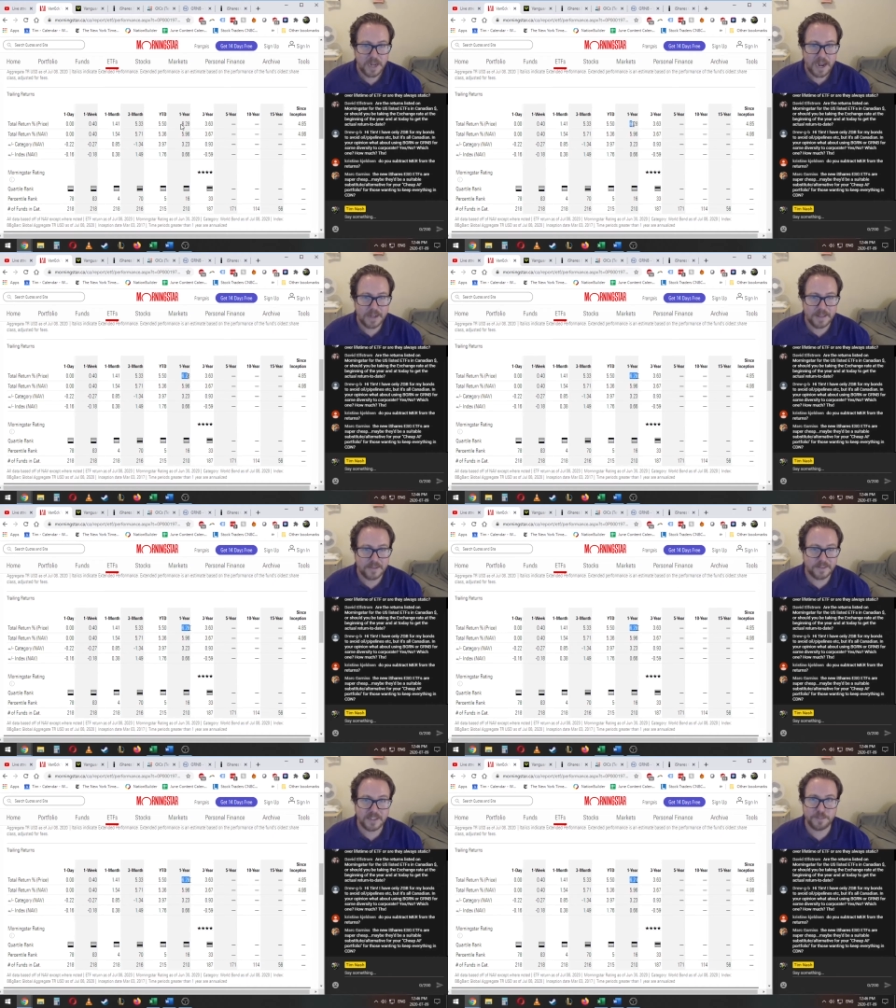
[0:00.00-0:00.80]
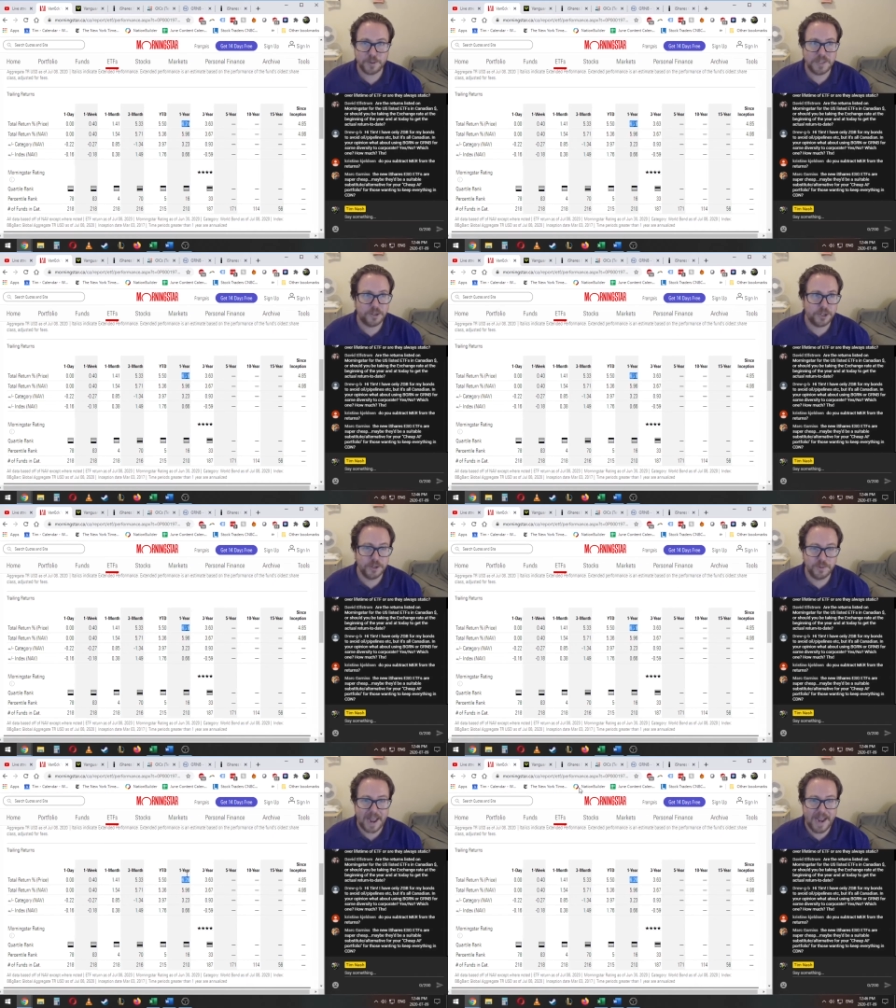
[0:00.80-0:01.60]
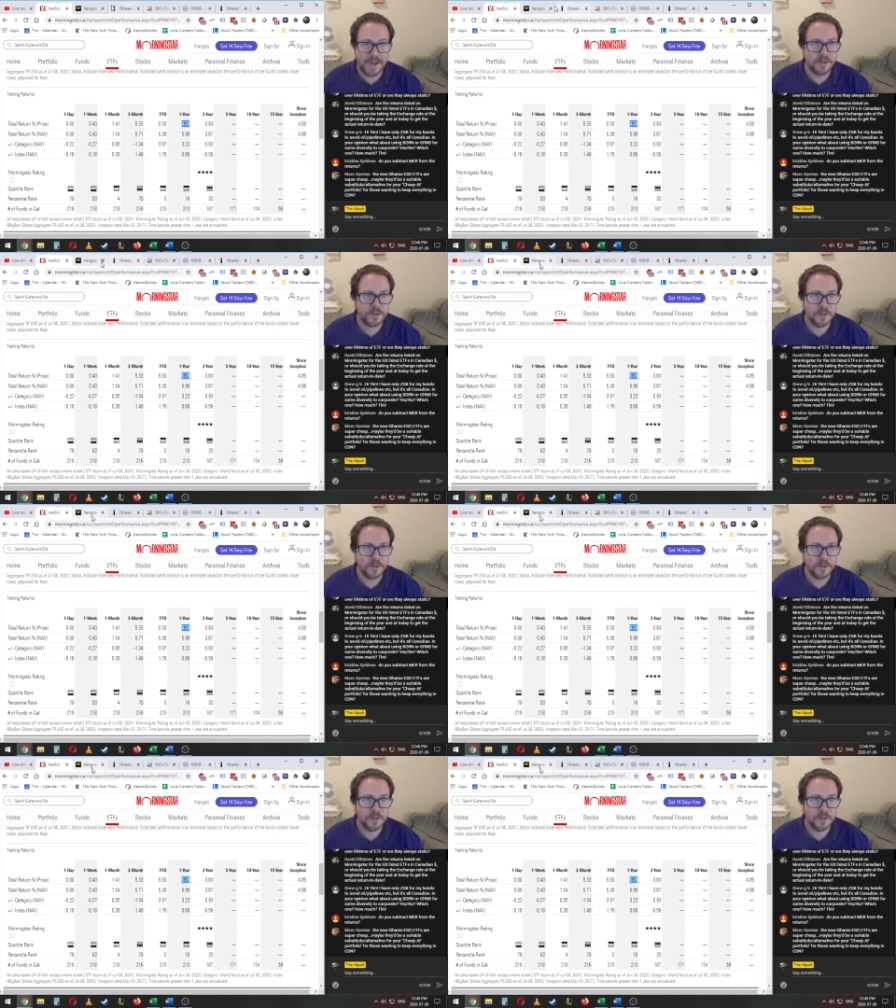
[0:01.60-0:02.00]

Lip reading: and then 6.28.